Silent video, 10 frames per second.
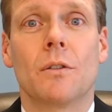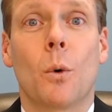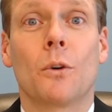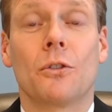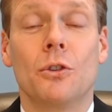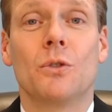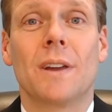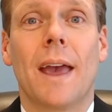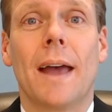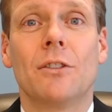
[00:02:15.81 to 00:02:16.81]
of course,
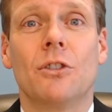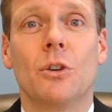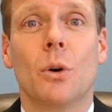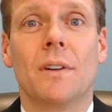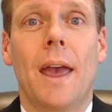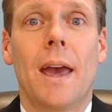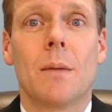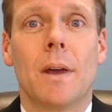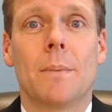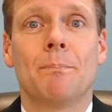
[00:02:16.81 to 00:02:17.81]
used against you if it
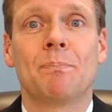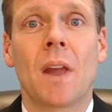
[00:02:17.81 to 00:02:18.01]
can be.